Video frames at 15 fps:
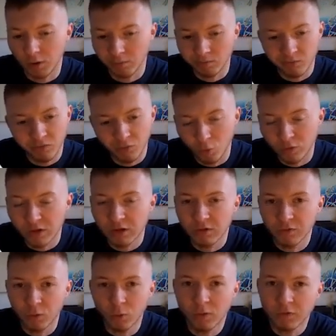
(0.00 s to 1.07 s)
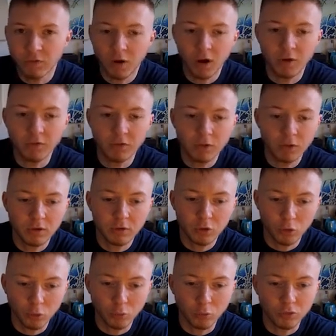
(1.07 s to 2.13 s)
40 to 45
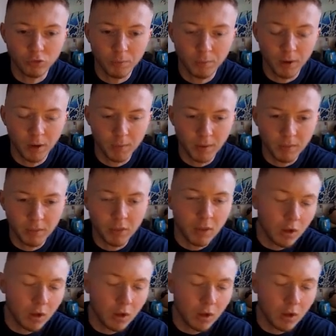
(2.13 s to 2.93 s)
calls per month.